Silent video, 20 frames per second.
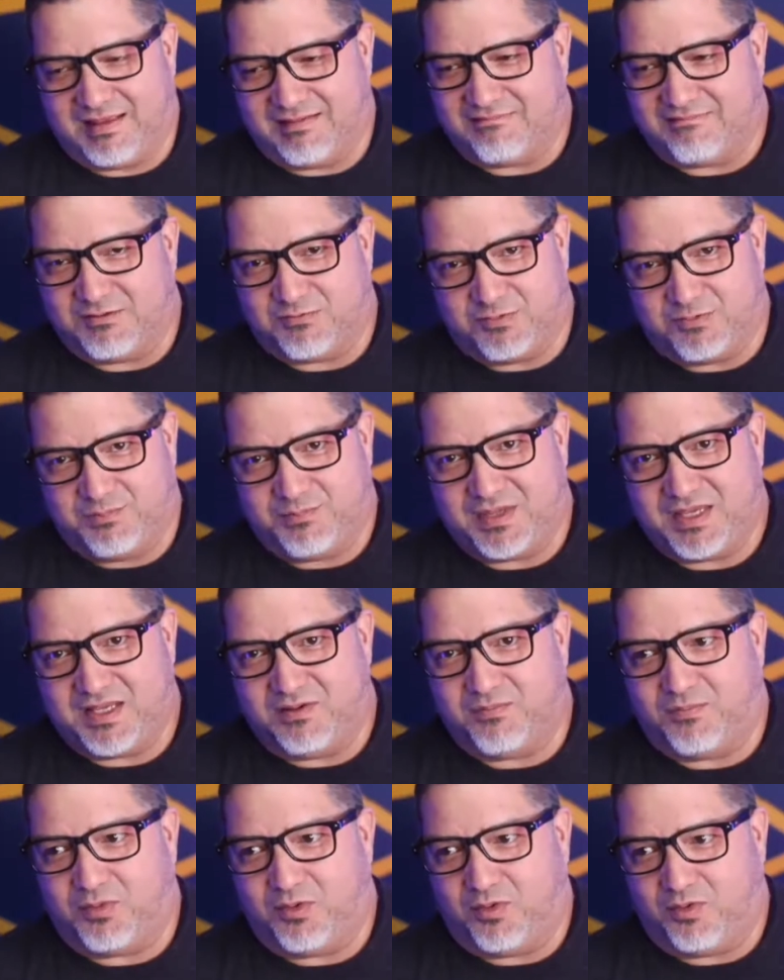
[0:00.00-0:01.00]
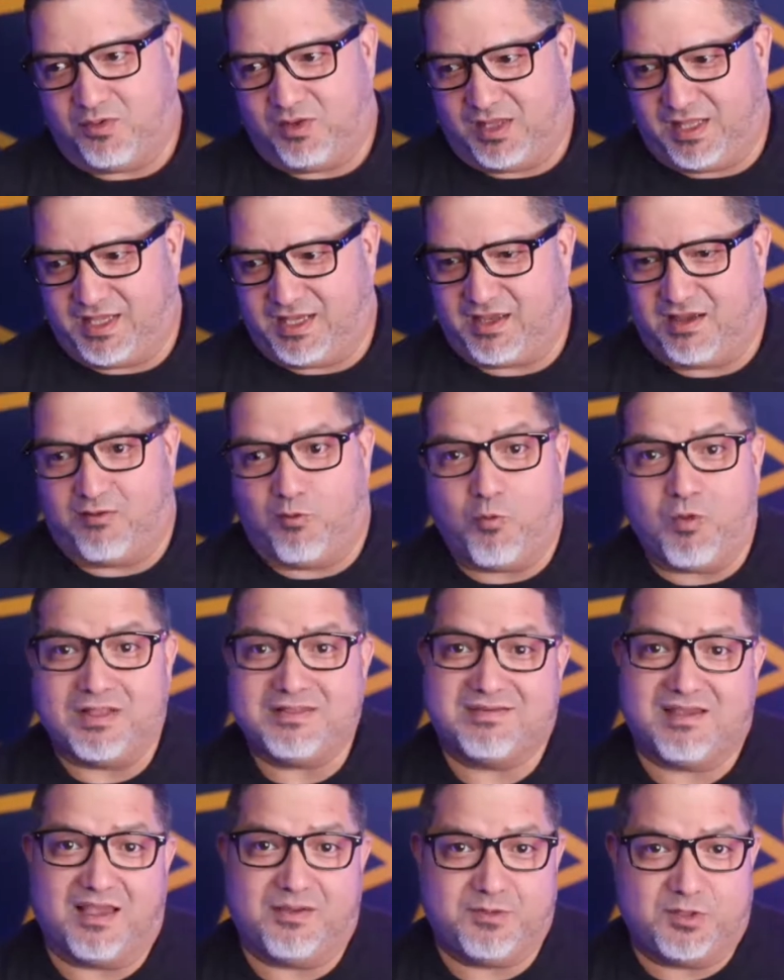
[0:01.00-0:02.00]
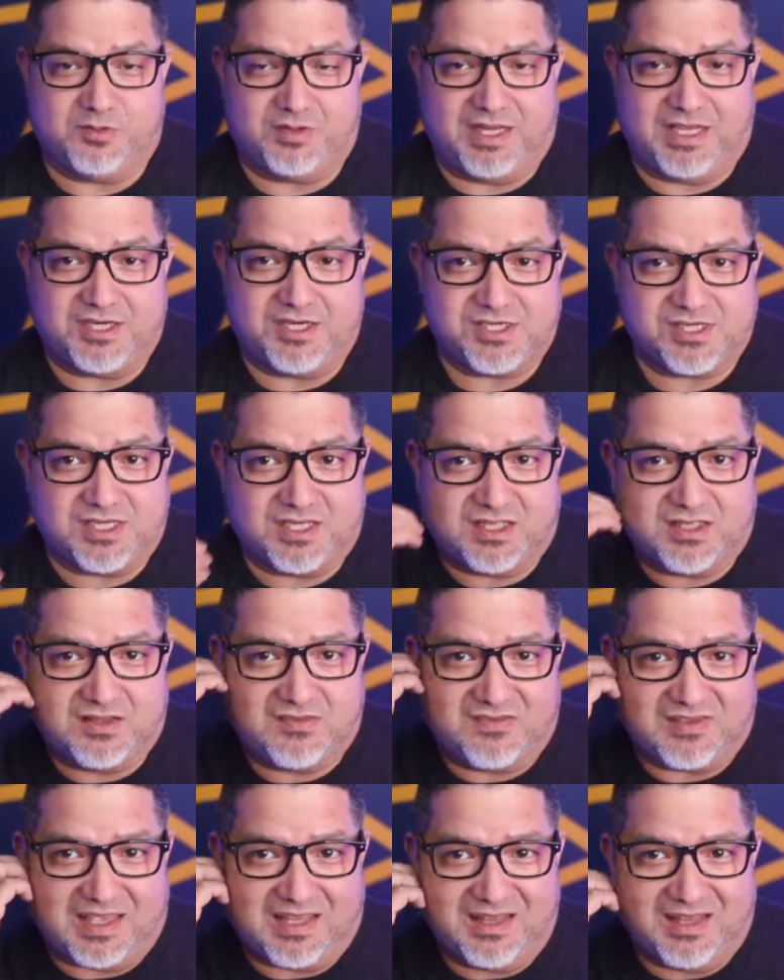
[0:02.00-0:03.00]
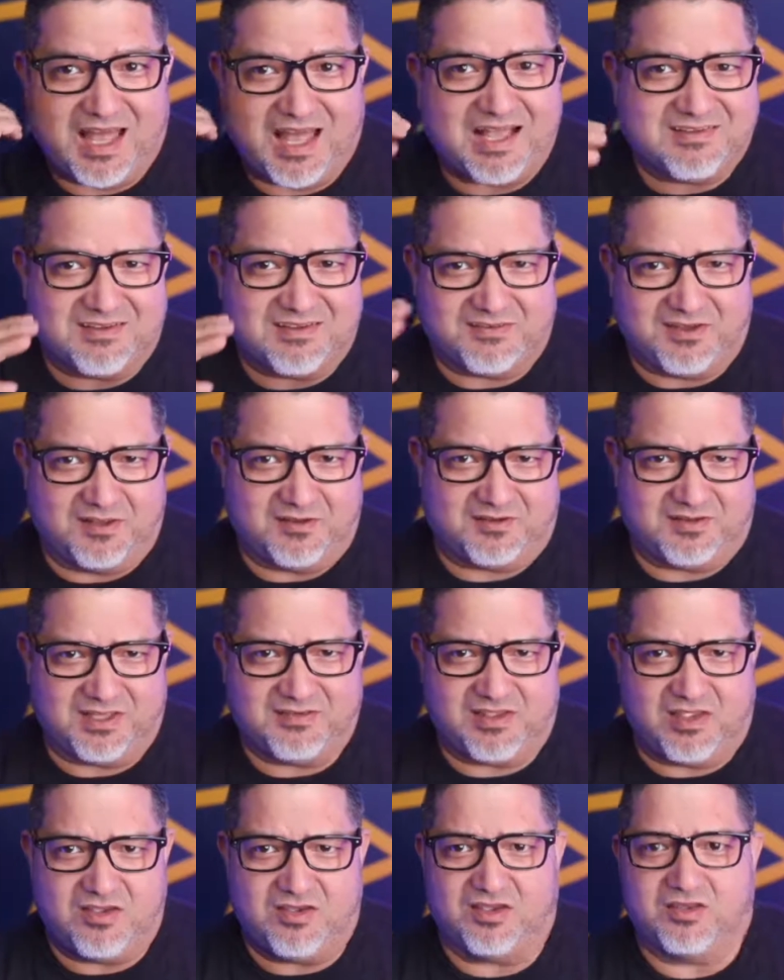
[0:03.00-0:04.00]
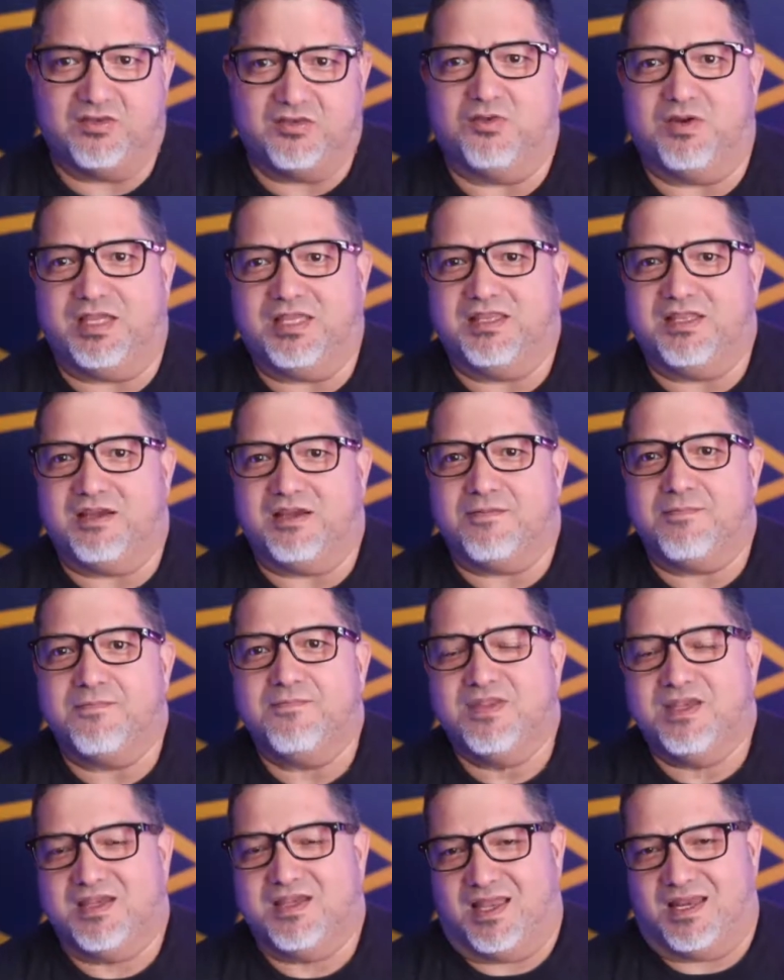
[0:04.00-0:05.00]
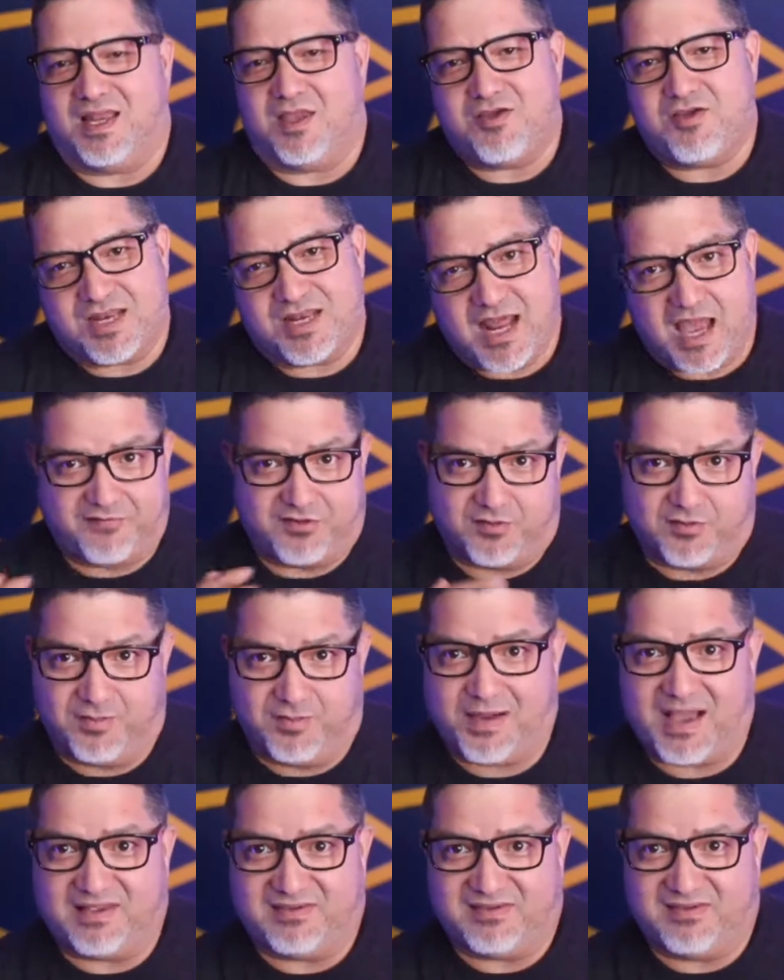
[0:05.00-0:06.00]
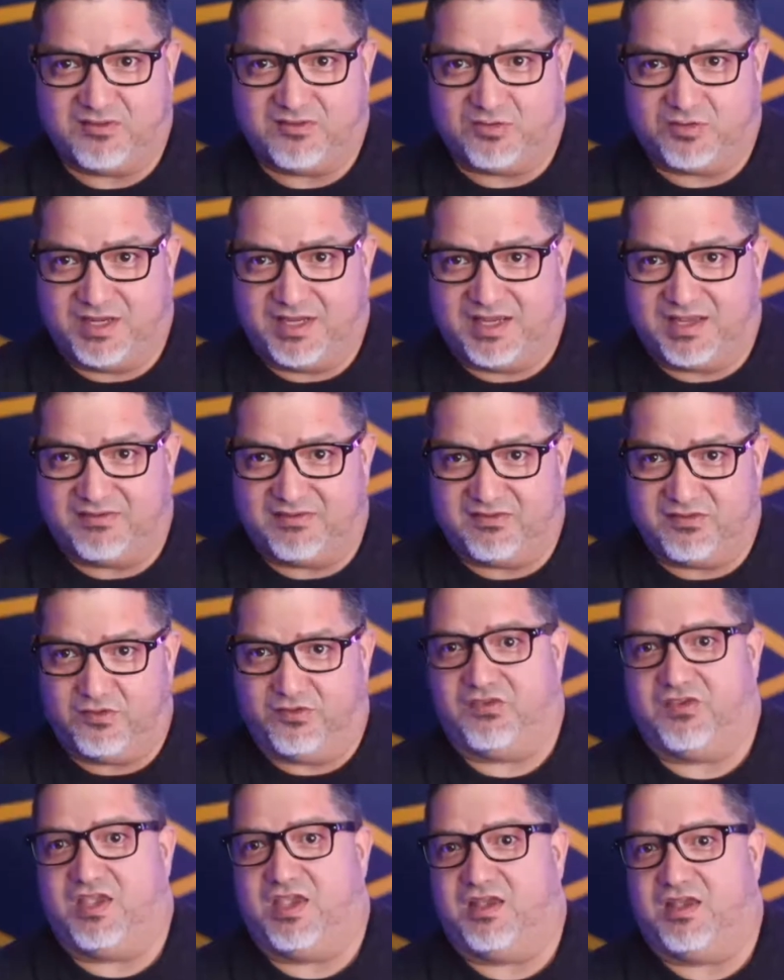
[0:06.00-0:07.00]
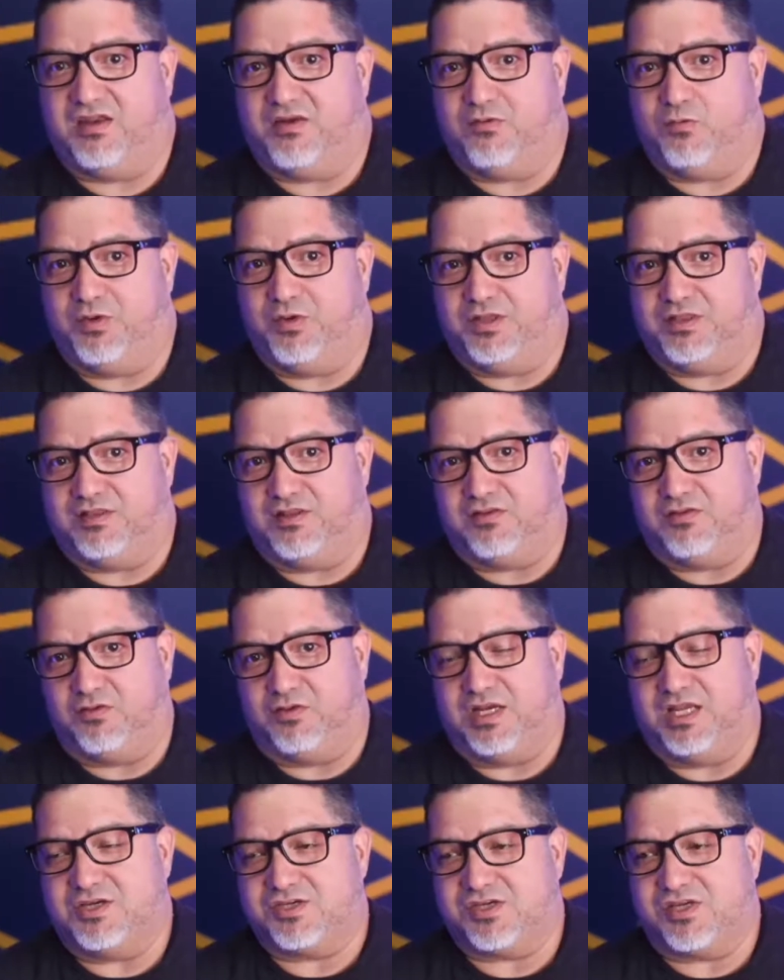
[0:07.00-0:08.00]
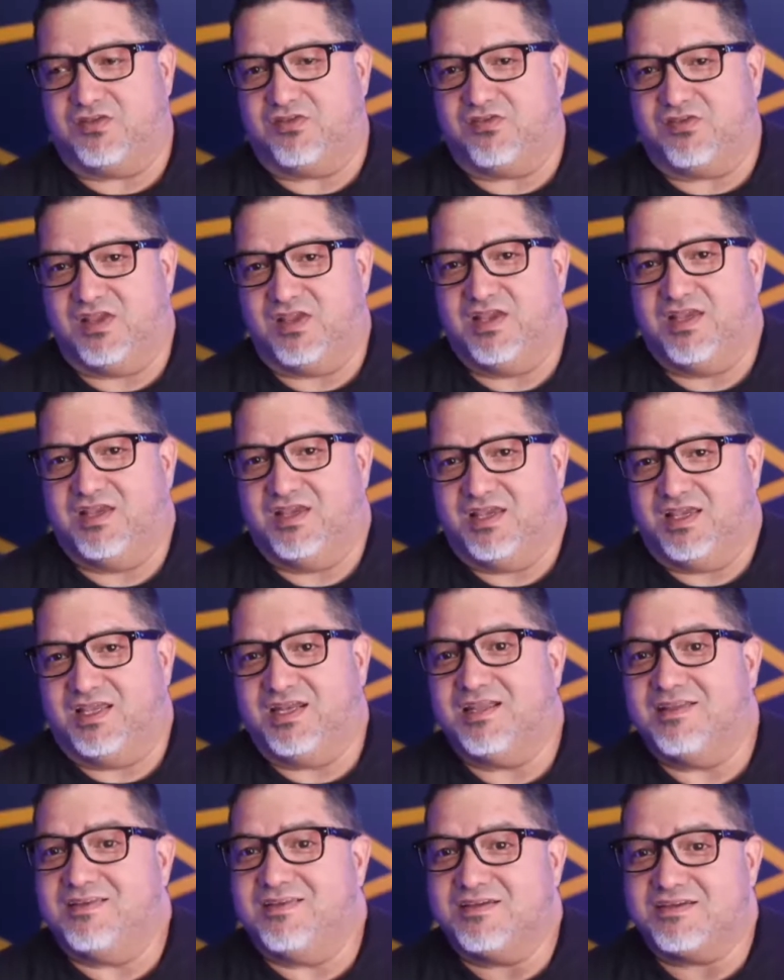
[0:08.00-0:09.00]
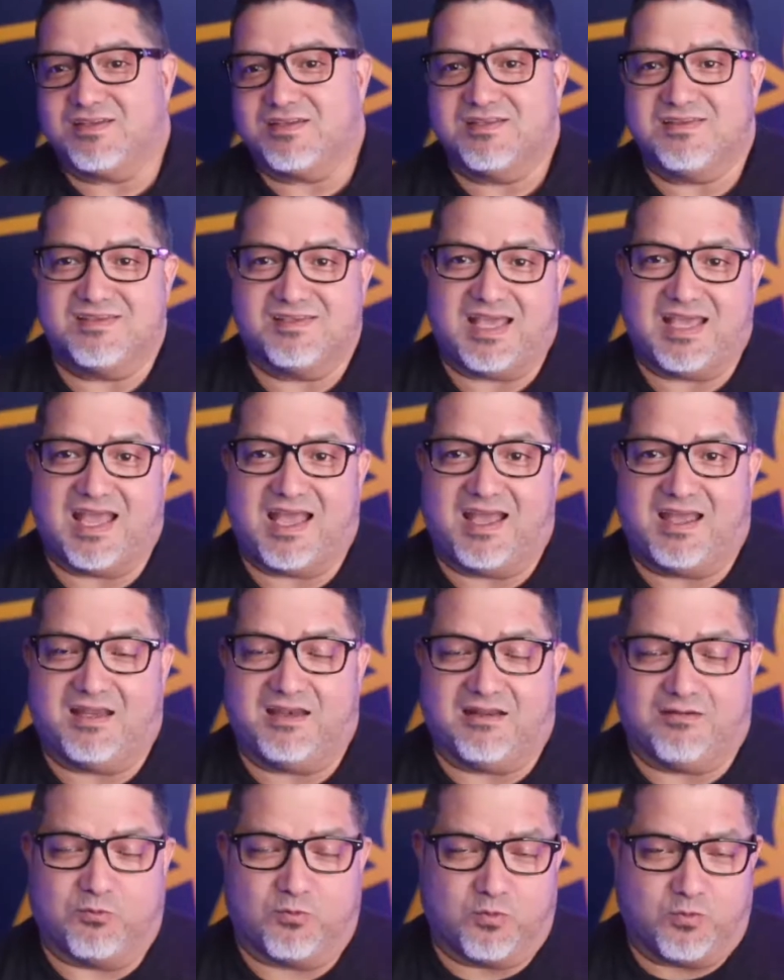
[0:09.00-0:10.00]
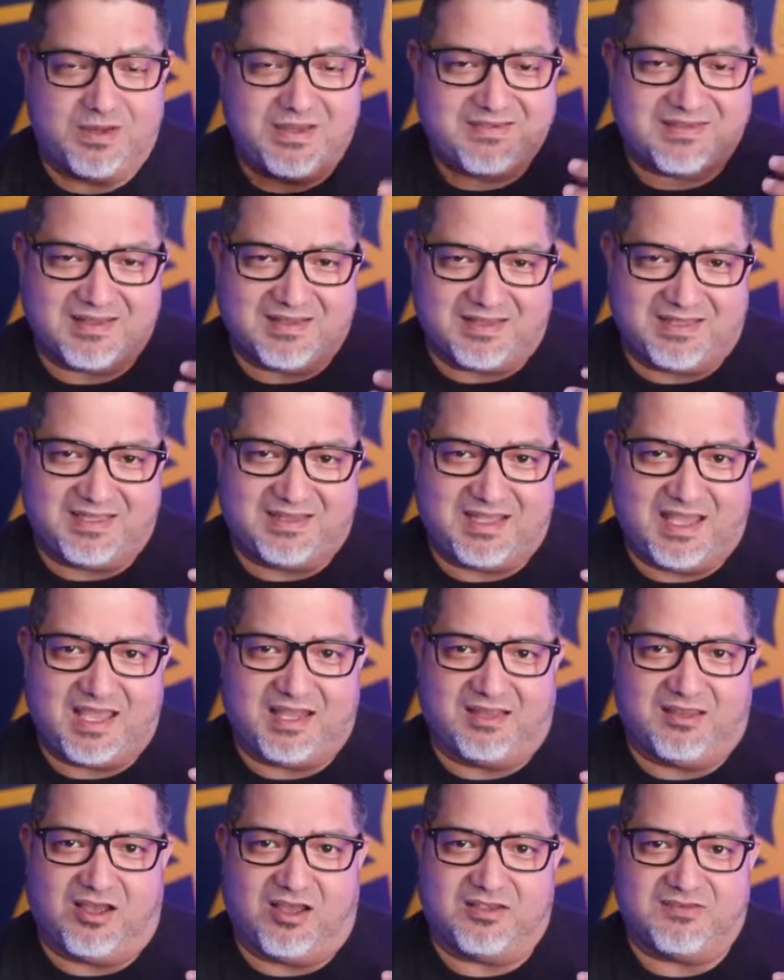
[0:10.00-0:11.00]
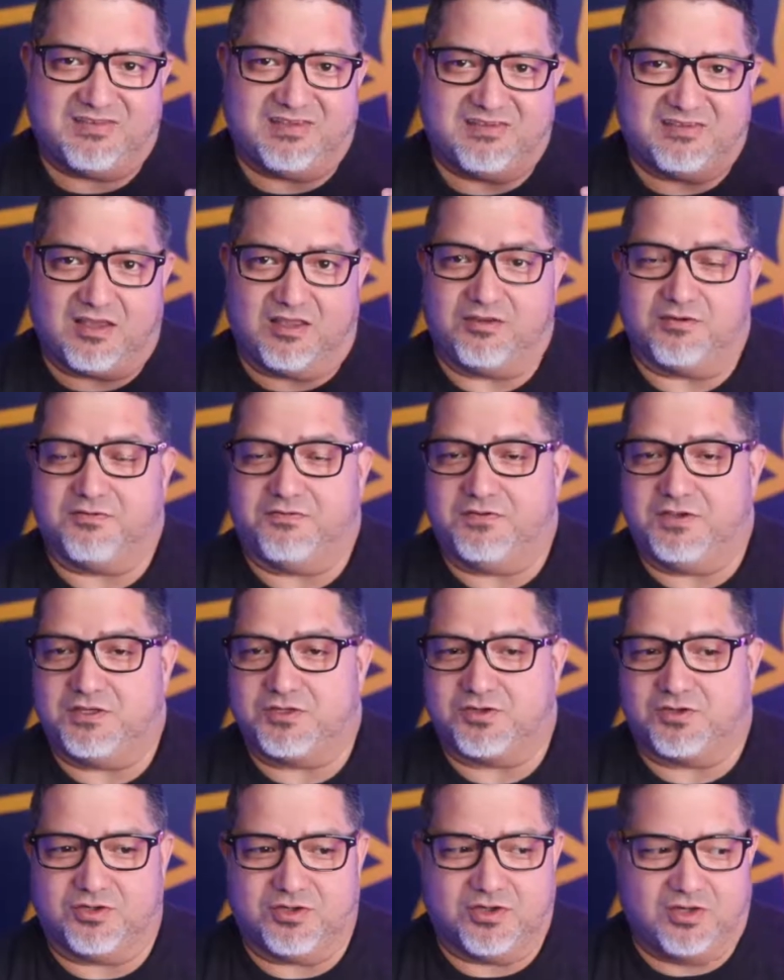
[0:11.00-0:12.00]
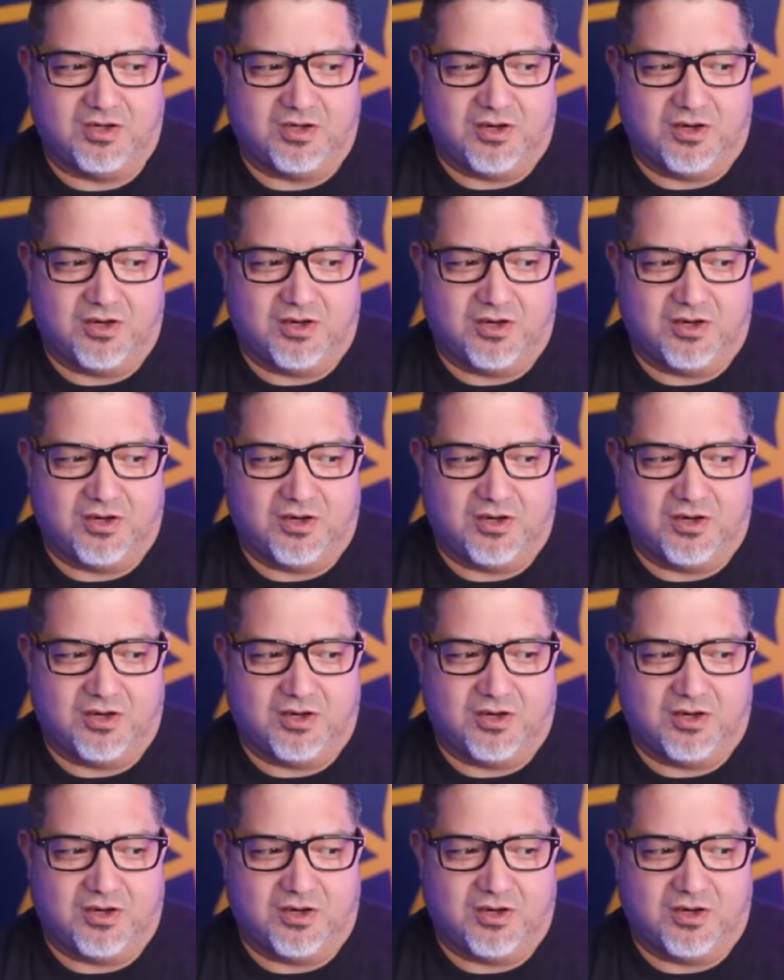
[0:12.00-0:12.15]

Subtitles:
repeatable like one-time donations and lots of other things that you can do in there. And now you can have a repository associated with the donations. In addition to that, recently they had launched this other feature